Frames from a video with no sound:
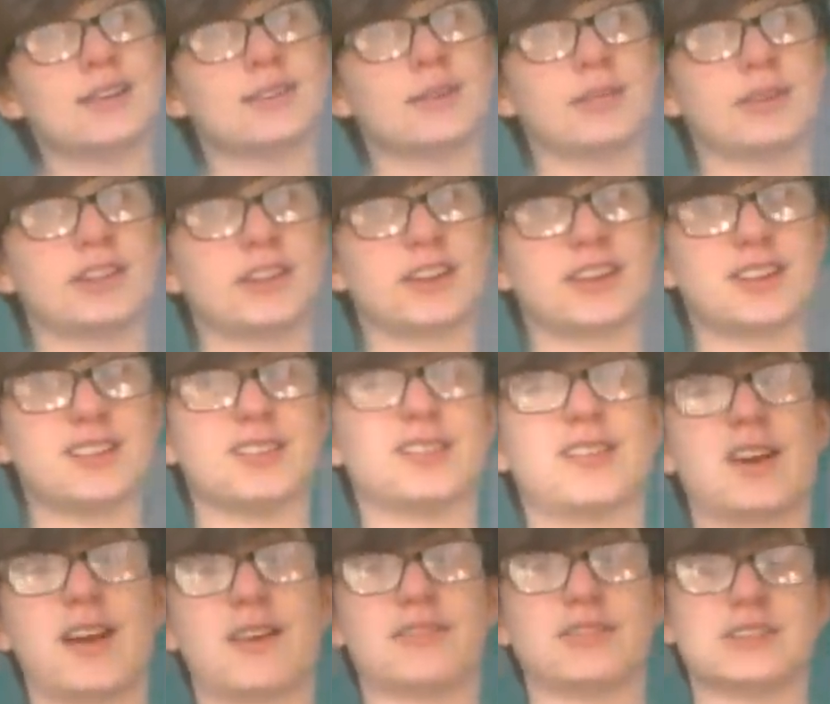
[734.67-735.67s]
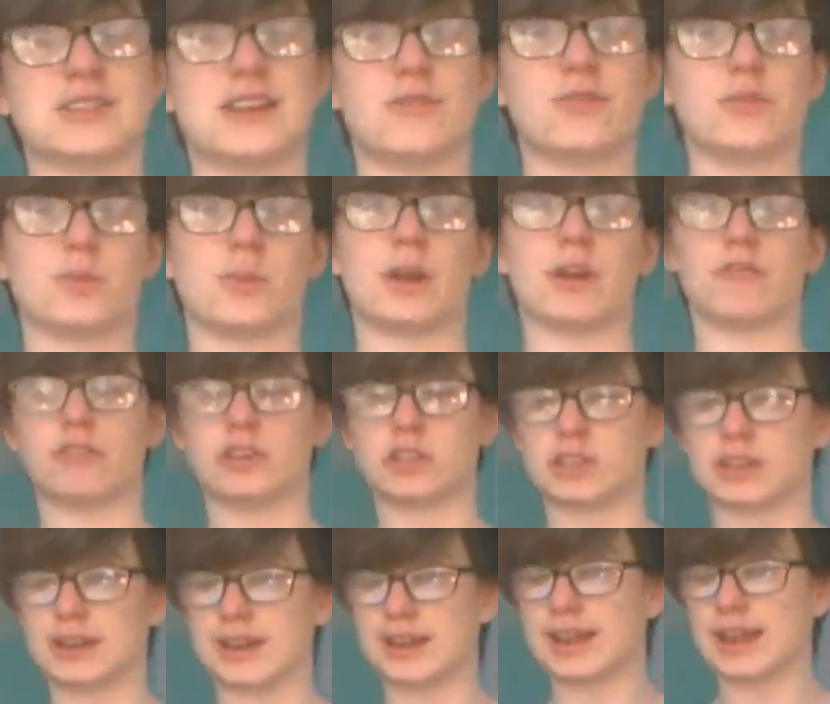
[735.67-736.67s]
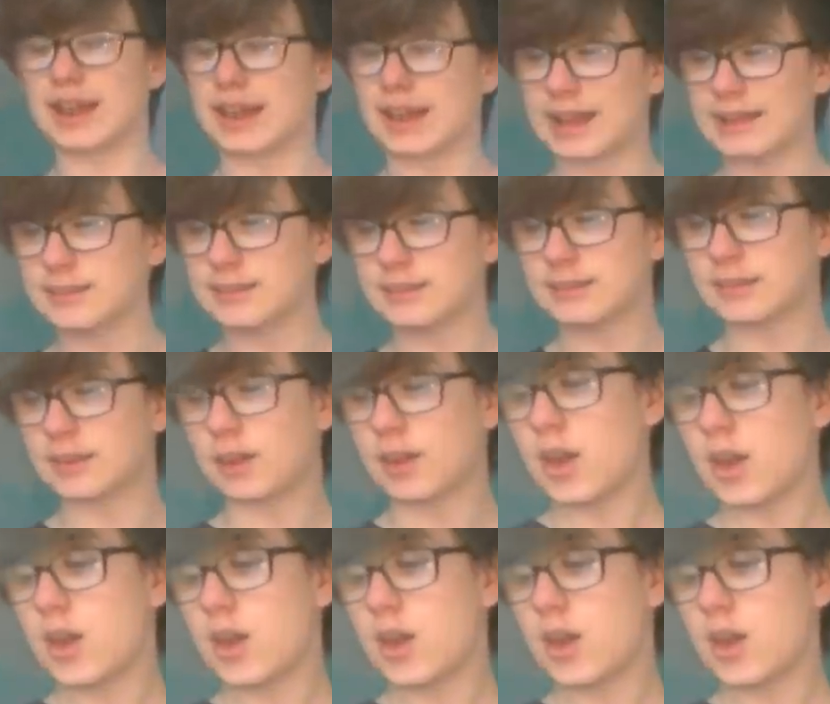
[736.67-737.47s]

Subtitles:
is something the Conservatives were originally against.